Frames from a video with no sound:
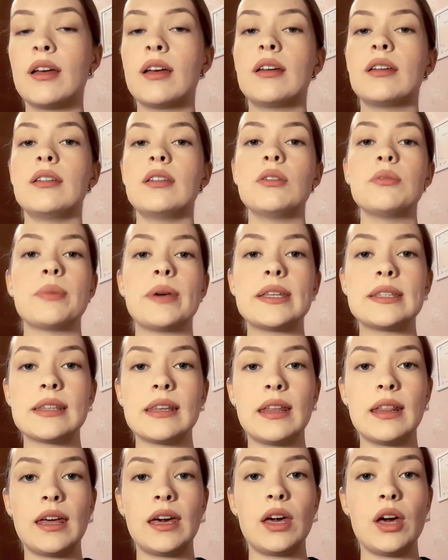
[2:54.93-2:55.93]
you
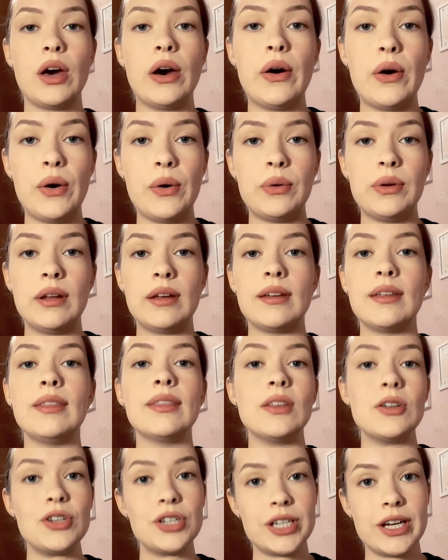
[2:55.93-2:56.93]
basically own
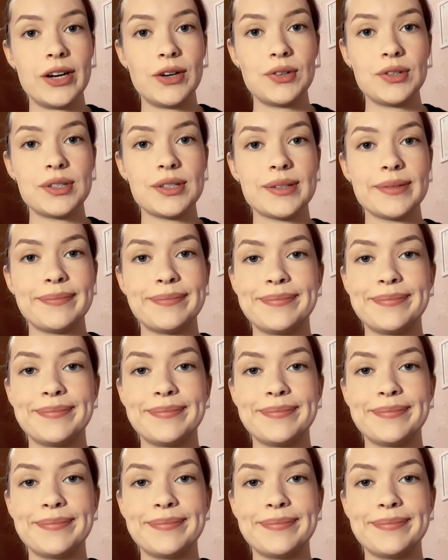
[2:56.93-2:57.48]
the shares.